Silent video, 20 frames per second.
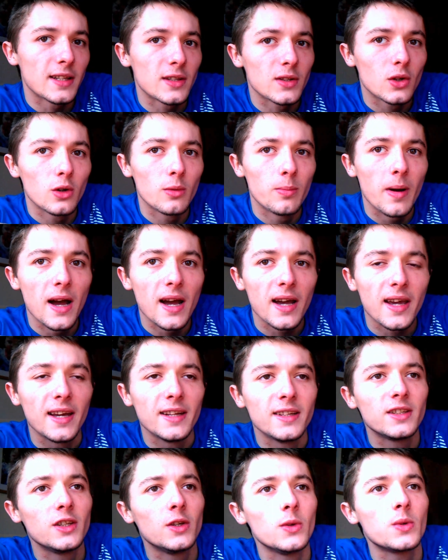I had to go
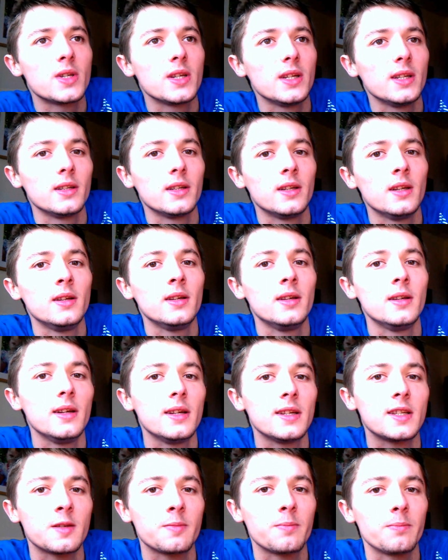back and using
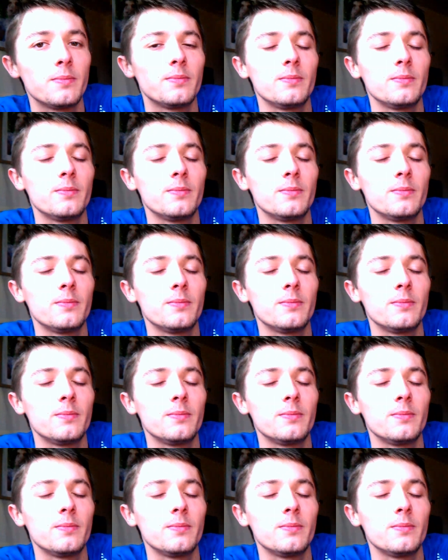a